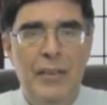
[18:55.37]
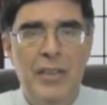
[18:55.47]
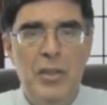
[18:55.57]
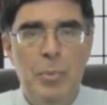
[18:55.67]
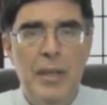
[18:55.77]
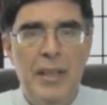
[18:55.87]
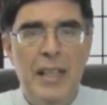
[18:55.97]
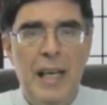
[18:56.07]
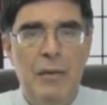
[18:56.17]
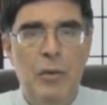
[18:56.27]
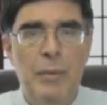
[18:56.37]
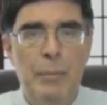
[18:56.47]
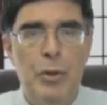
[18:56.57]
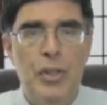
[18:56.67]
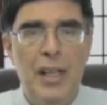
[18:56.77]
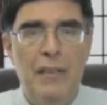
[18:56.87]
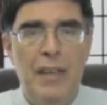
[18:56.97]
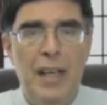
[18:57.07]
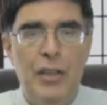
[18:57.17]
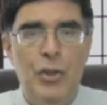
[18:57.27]
let's play the game to remember
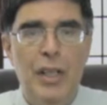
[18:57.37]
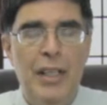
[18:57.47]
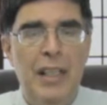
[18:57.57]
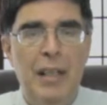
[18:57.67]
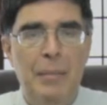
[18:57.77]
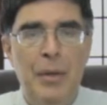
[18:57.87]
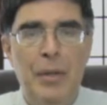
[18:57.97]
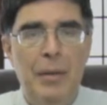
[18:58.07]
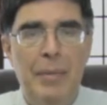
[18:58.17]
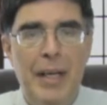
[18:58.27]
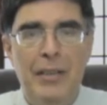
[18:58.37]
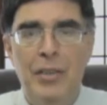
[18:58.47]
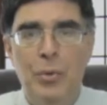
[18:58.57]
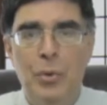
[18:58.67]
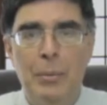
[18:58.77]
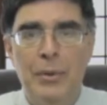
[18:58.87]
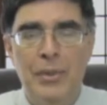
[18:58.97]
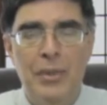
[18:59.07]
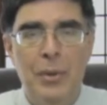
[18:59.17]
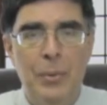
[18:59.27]
JFK and try to get America back to normal.
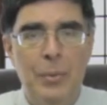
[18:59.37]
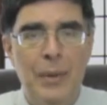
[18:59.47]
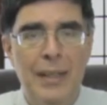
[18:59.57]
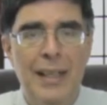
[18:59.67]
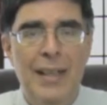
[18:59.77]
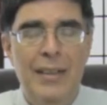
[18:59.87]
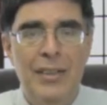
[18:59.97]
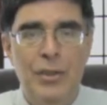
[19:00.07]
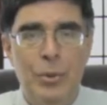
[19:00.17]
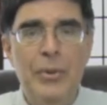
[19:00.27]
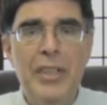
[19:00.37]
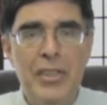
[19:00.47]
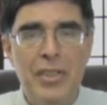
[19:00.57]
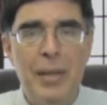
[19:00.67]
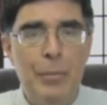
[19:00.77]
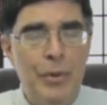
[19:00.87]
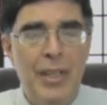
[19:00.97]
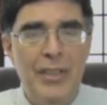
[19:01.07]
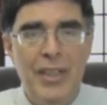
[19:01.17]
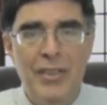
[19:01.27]
So this is early December
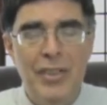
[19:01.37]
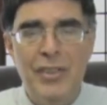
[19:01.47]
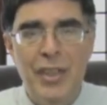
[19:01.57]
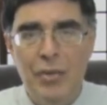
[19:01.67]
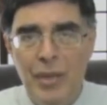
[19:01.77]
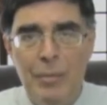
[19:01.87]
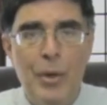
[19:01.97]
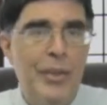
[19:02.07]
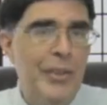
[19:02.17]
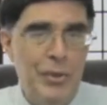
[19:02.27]
1963. Mark,